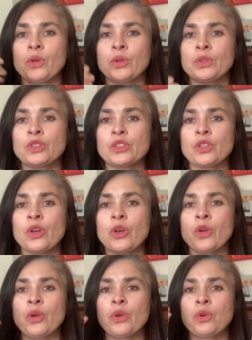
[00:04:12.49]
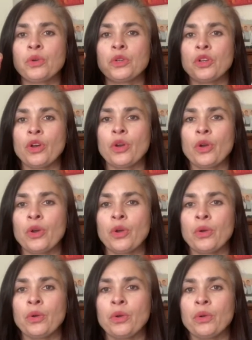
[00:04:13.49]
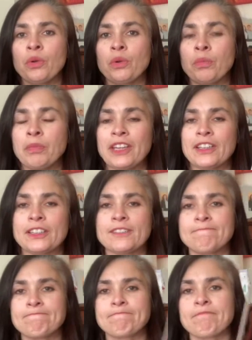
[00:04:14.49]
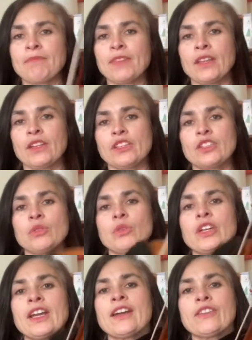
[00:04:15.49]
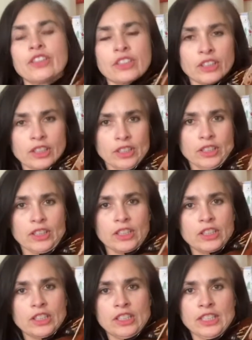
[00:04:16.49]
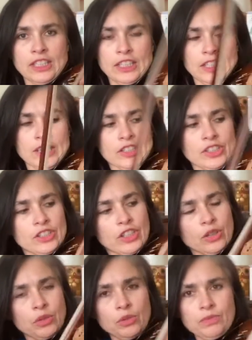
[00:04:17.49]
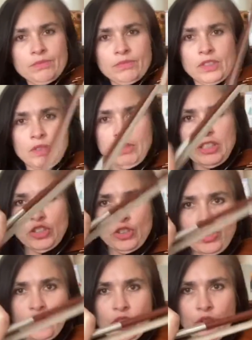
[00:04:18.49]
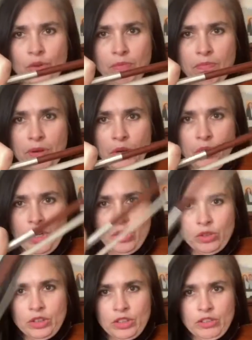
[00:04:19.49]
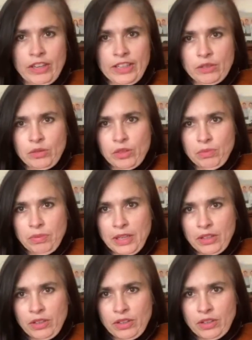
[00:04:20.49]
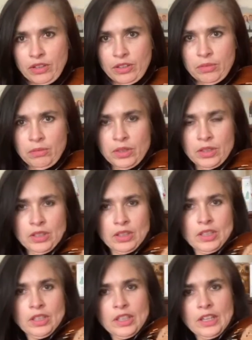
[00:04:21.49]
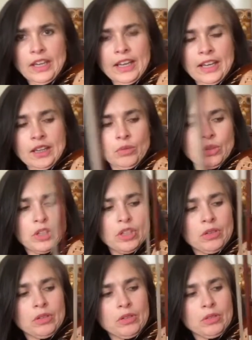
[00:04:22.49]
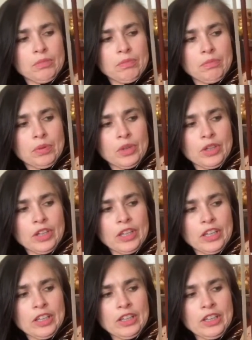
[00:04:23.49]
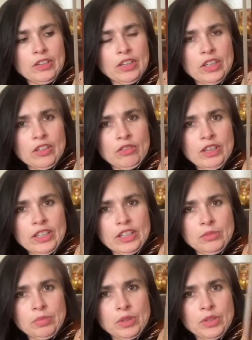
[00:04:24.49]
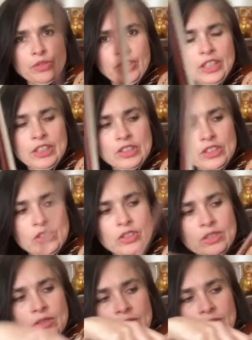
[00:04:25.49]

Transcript: so, do bit. So we're going to have a D as do. Make sure you got your bow hold correct with your bent thumb. And we're going to put our hand down here ready to put the fingers on.